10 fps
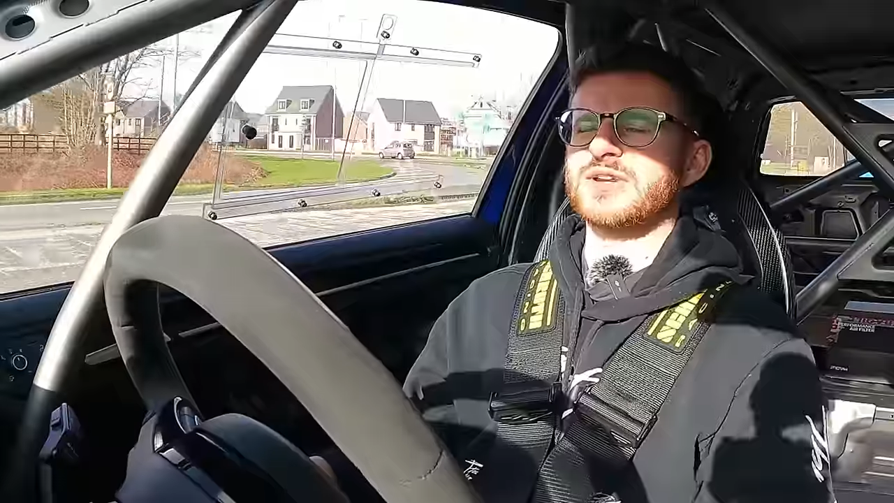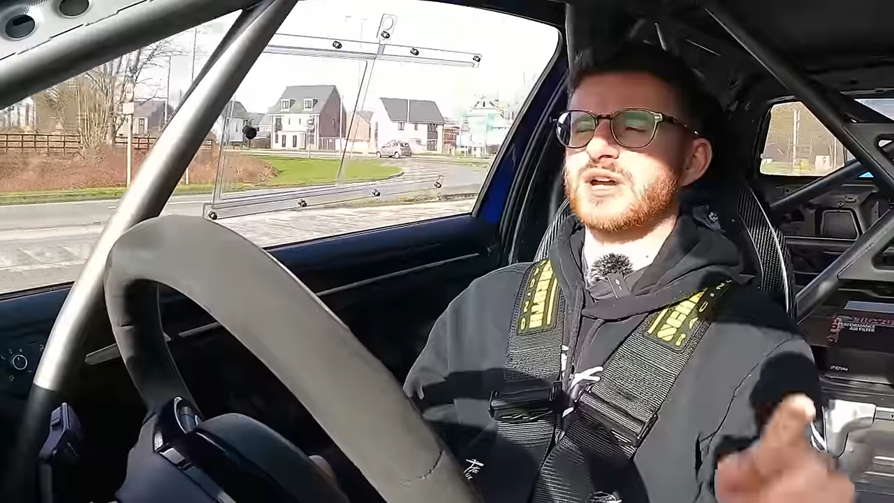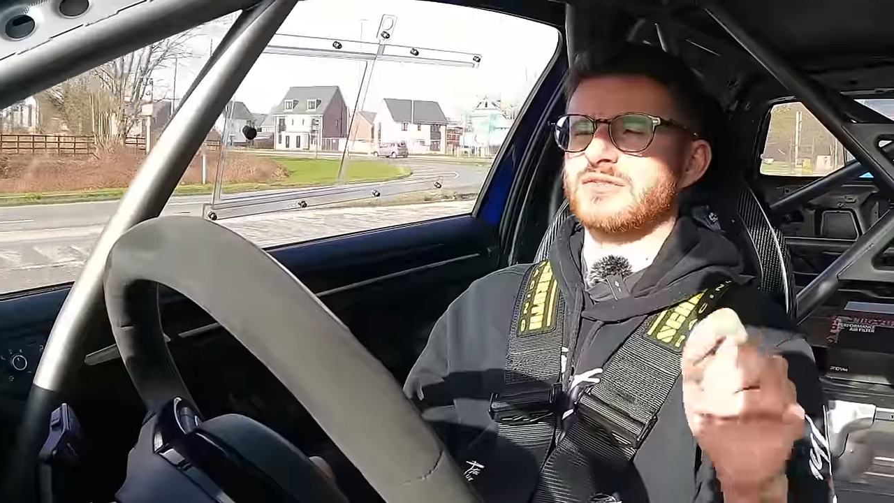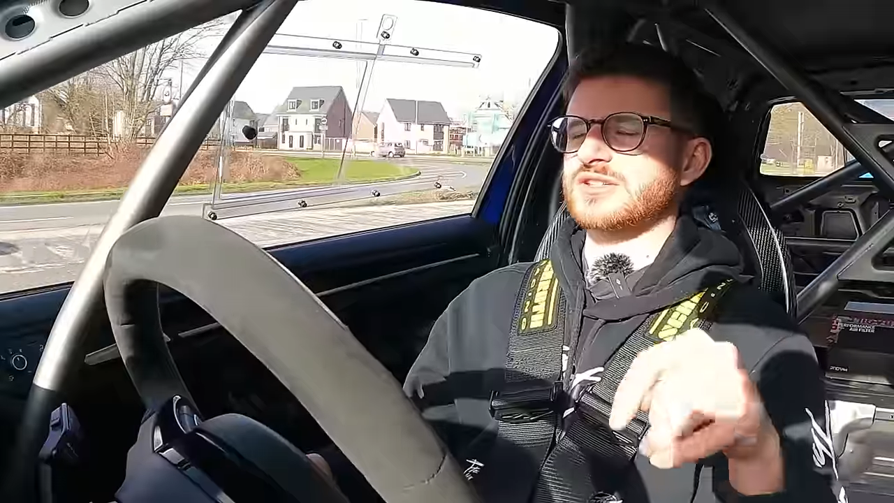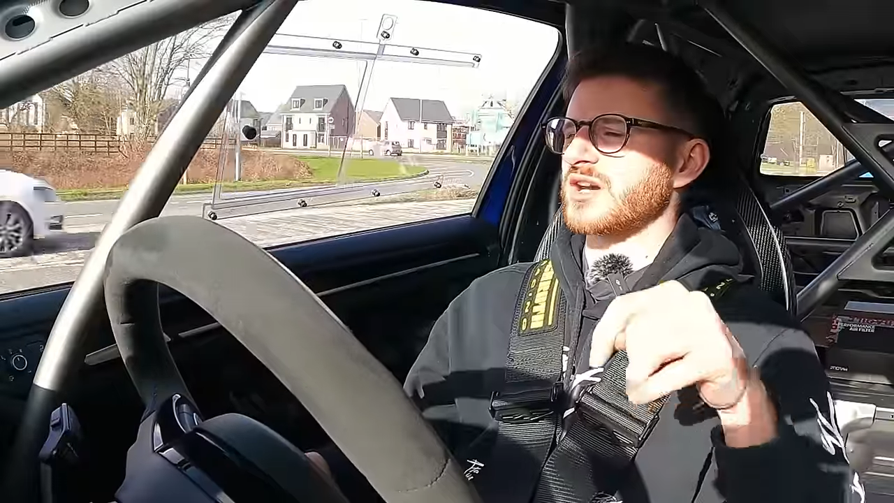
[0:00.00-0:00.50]

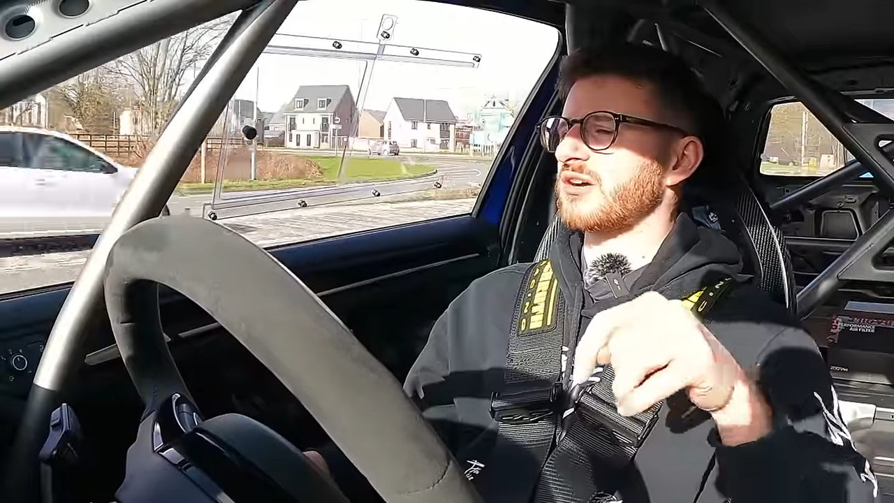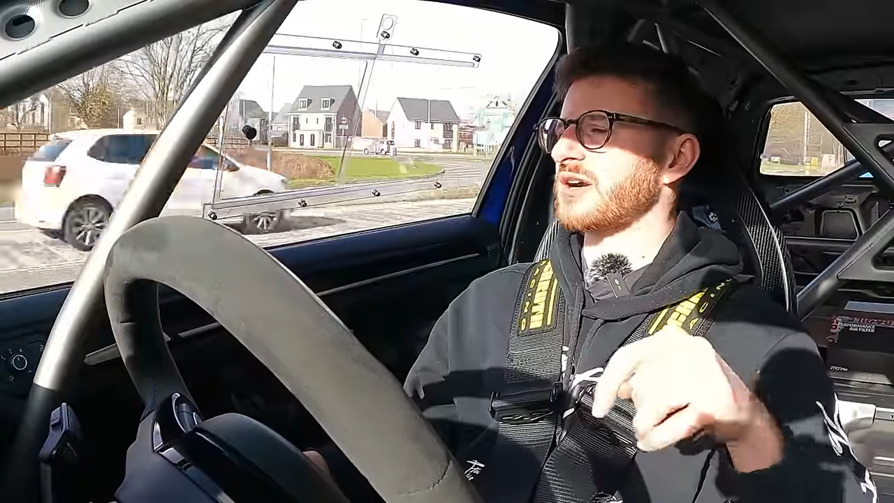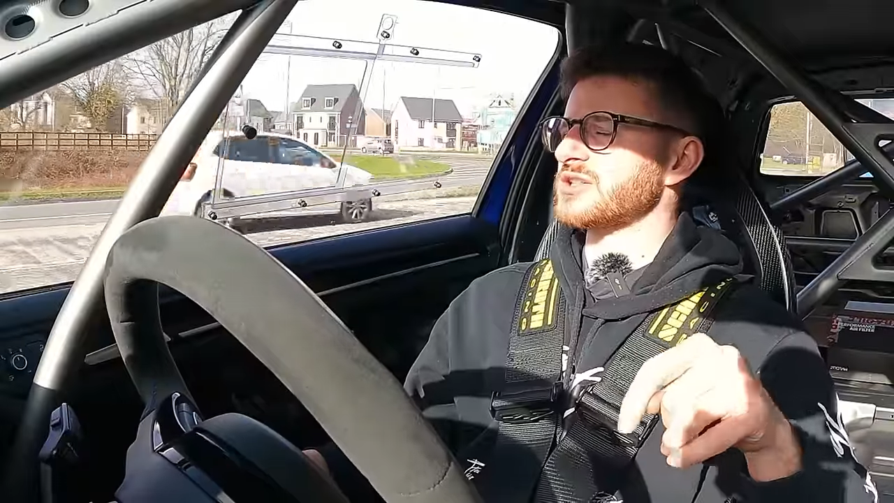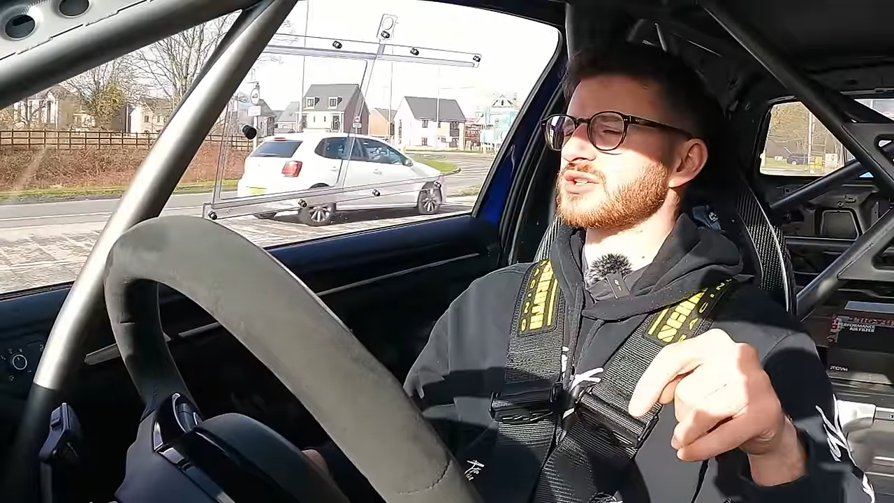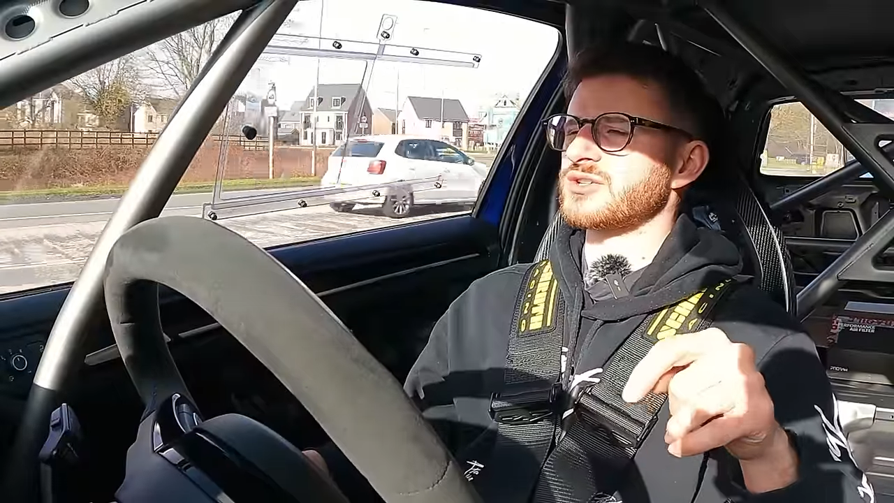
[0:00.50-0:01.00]
video of this car
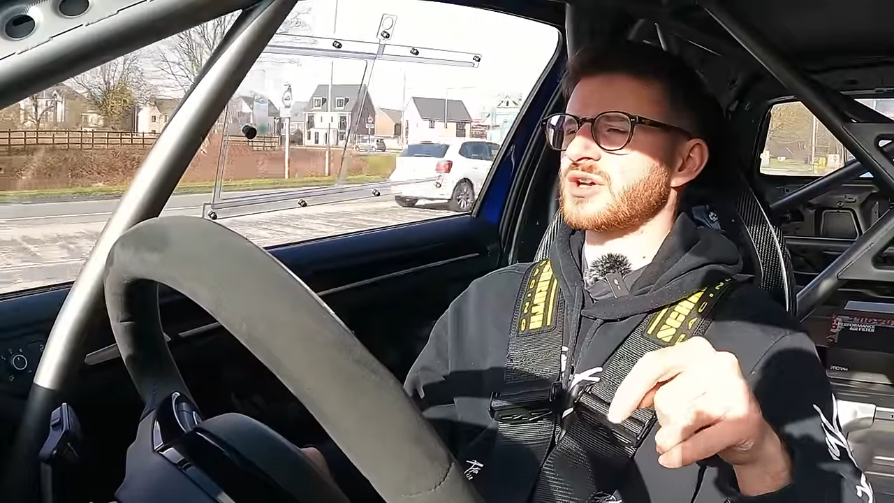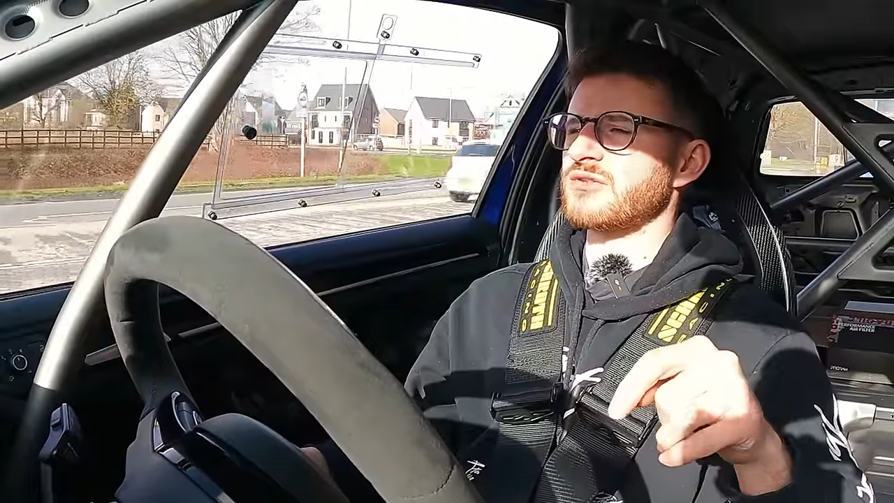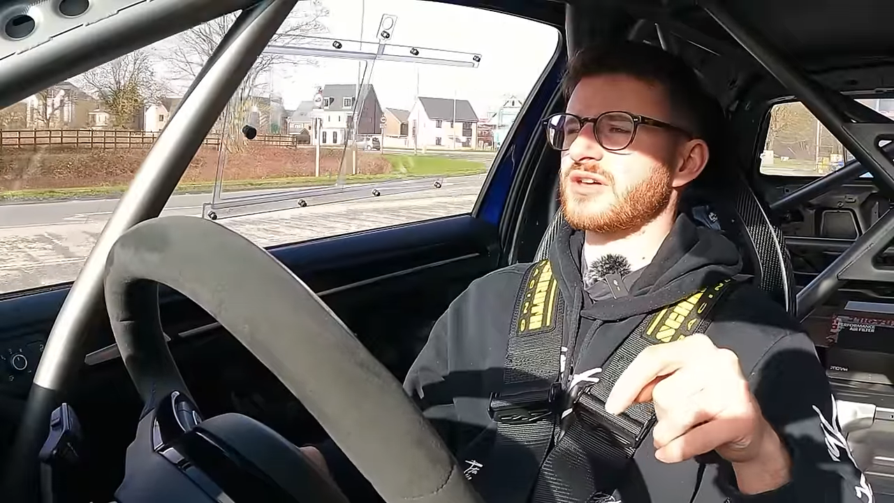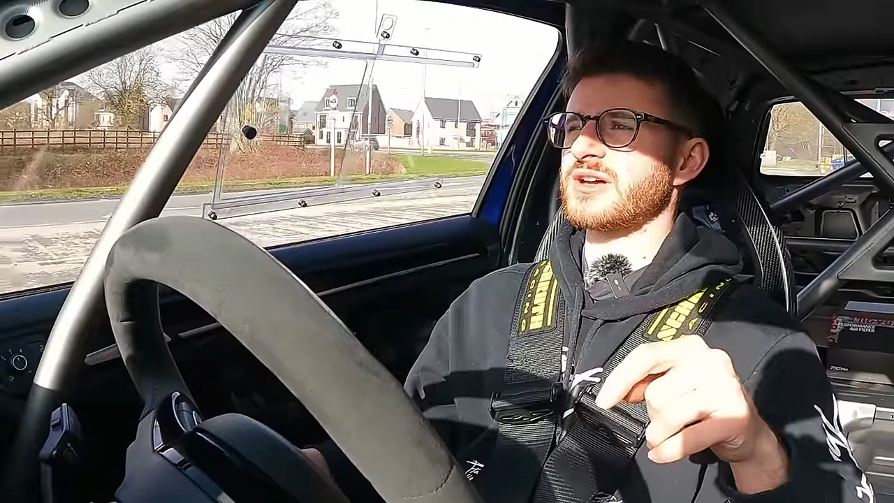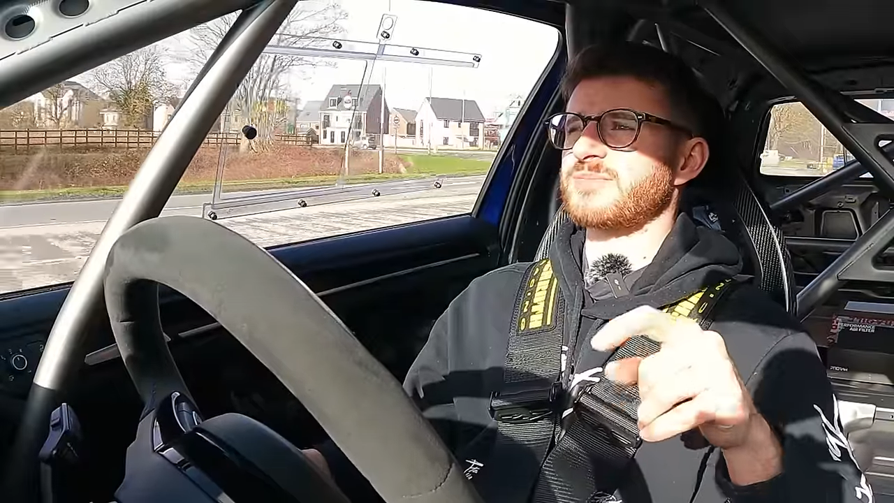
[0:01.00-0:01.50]
actually, you'll
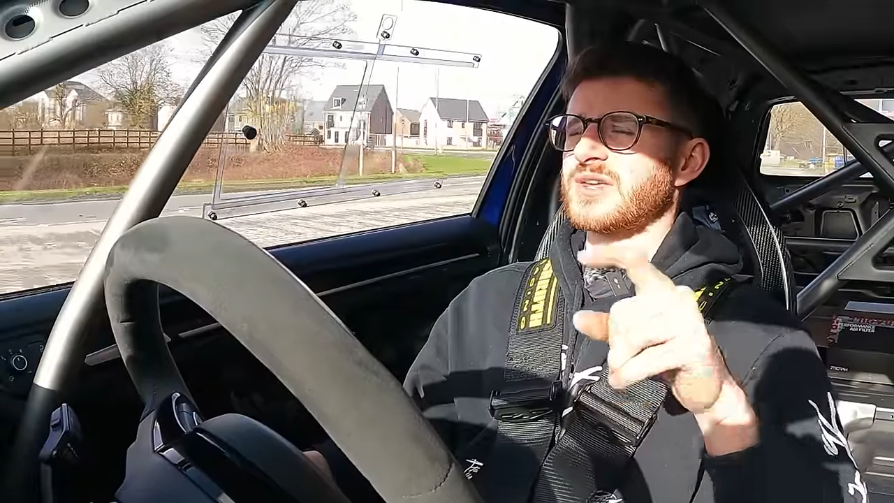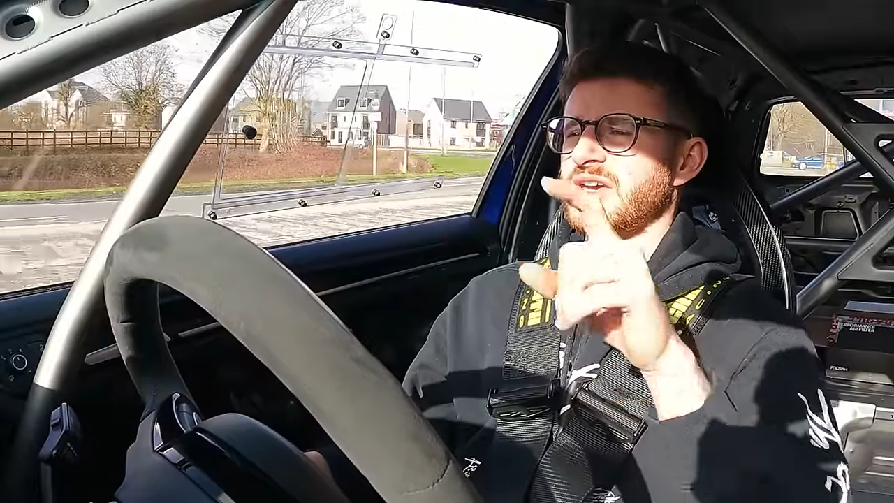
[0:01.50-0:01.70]
know that